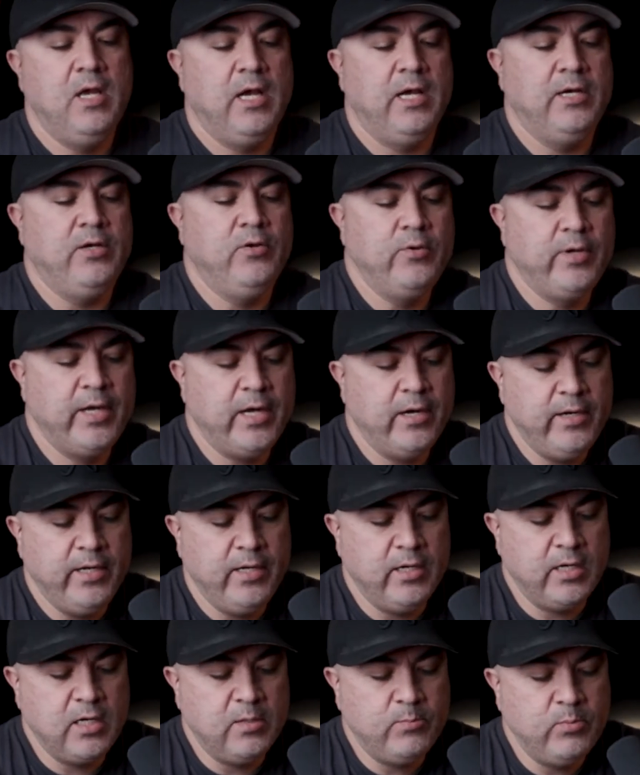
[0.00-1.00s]
I do carry
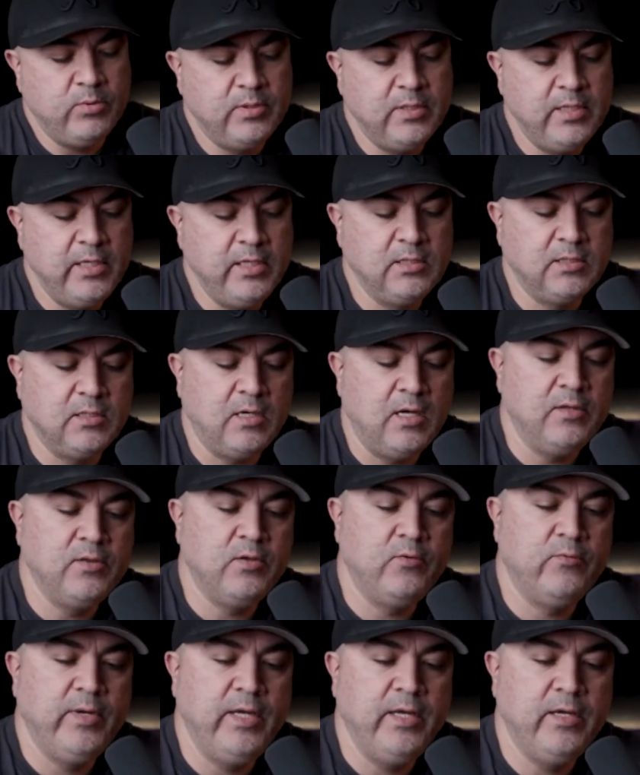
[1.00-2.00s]
a couple things on
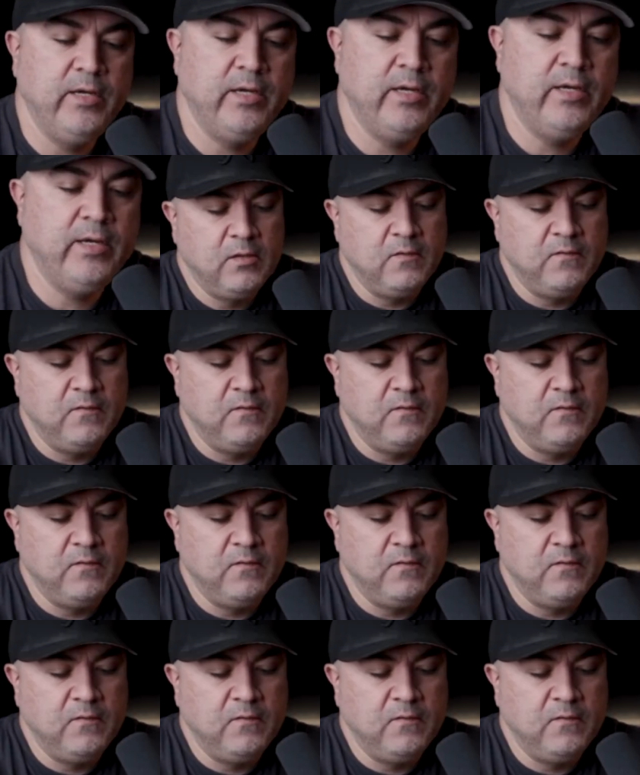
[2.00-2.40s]
the ring.